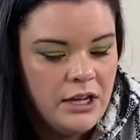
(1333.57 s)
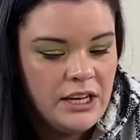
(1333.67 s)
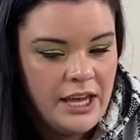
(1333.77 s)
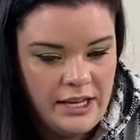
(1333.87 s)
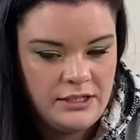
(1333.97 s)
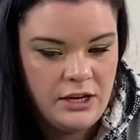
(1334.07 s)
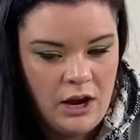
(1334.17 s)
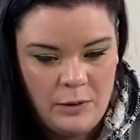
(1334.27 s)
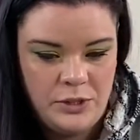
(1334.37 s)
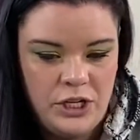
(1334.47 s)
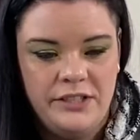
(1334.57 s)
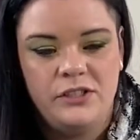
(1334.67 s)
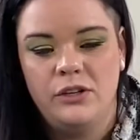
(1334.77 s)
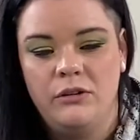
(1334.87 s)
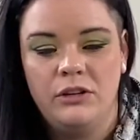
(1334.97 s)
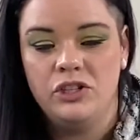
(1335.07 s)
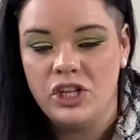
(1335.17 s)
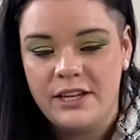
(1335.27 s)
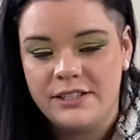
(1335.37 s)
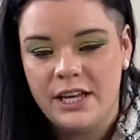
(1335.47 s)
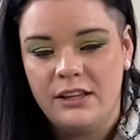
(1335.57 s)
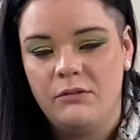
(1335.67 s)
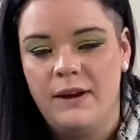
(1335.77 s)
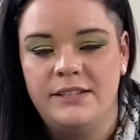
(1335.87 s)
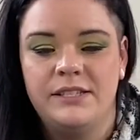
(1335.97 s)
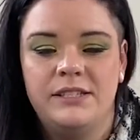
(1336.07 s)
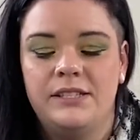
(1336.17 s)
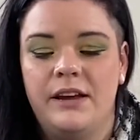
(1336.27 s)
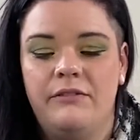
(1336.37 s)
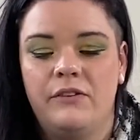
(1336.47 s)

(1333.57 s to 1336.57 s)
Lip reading: kit options, so you can just get the resin stuff,